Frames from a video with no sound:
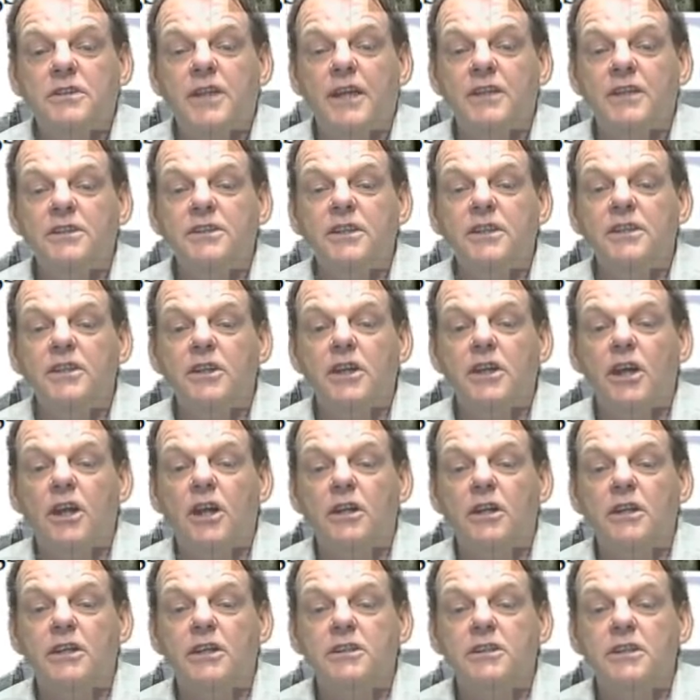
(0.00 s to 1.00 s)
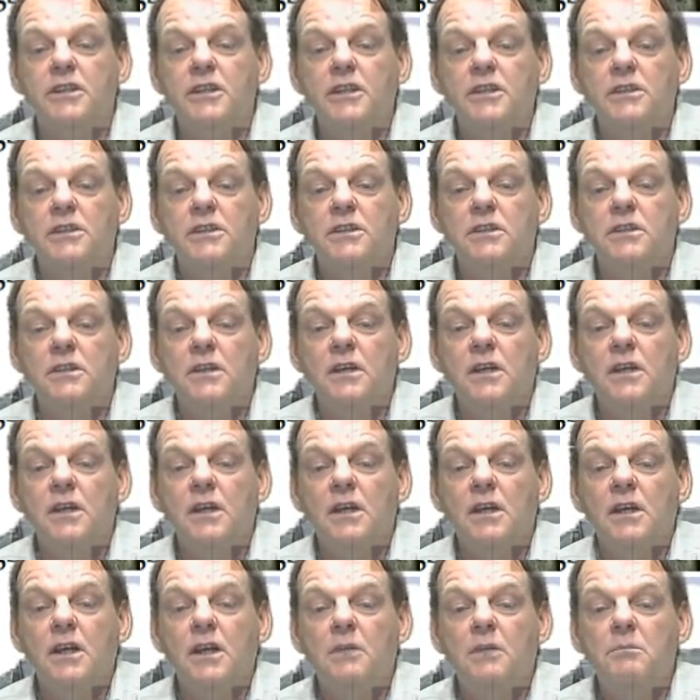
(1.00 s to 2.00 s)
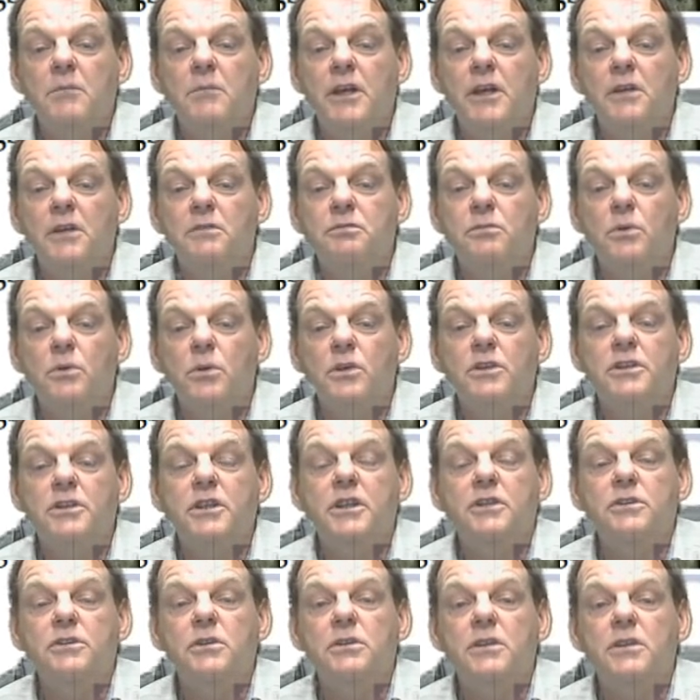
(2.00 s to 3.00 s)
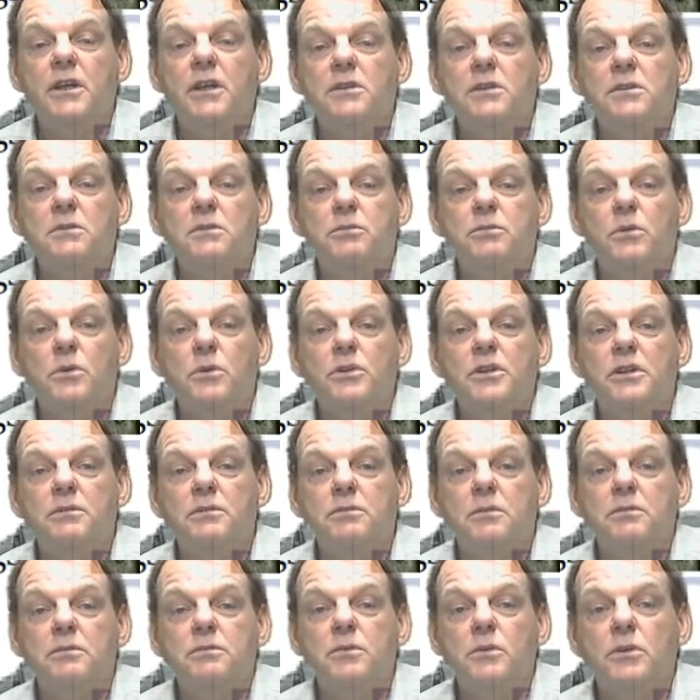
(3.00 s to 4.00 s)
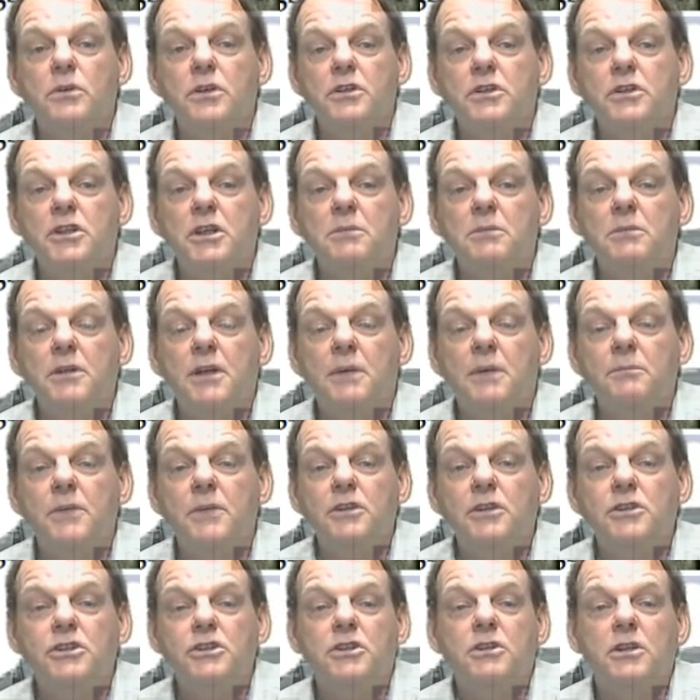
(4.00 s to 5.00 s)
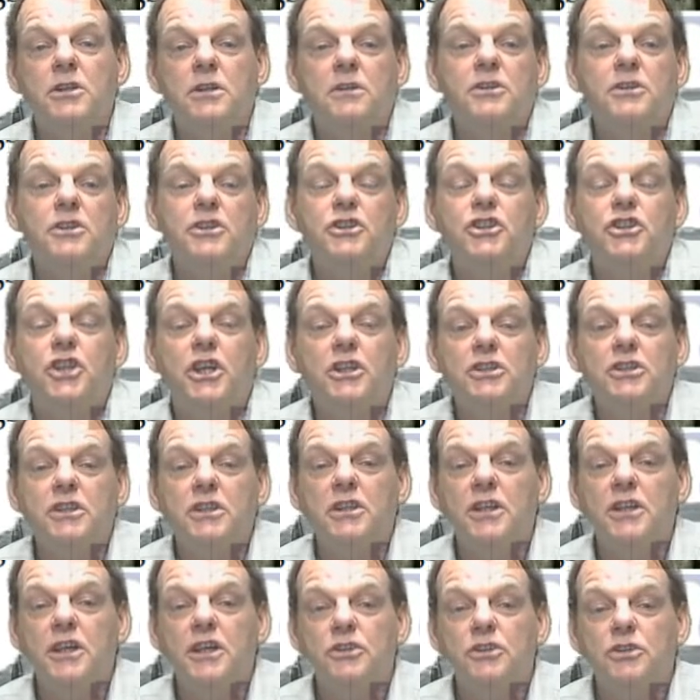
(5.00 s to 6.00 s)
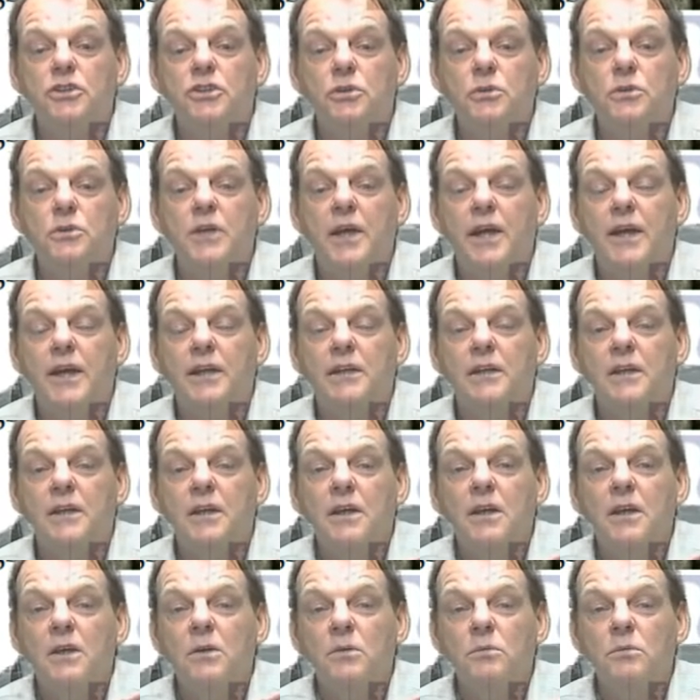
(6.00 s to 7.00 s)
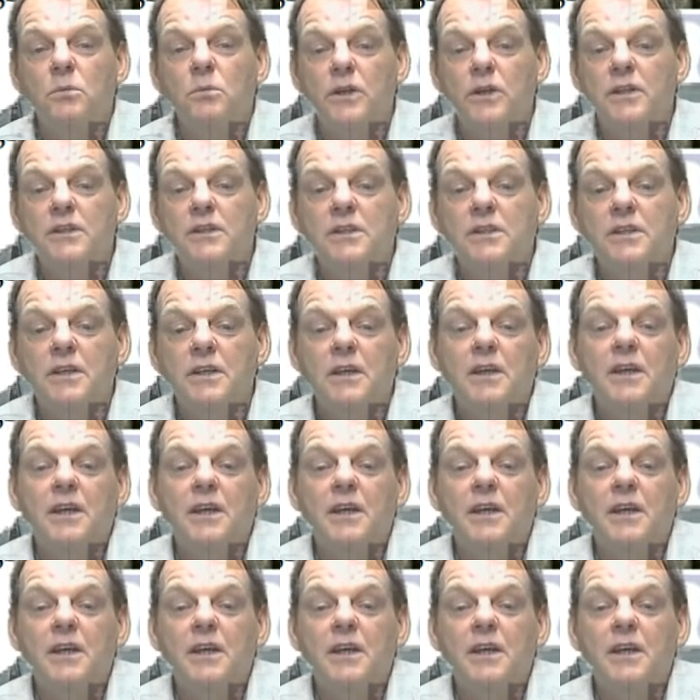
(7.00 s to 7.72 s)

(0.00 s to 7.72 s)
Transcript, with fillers: testing the carcasses on May the 14, 2014 for Fukushima. I'm not su suggesting they do that with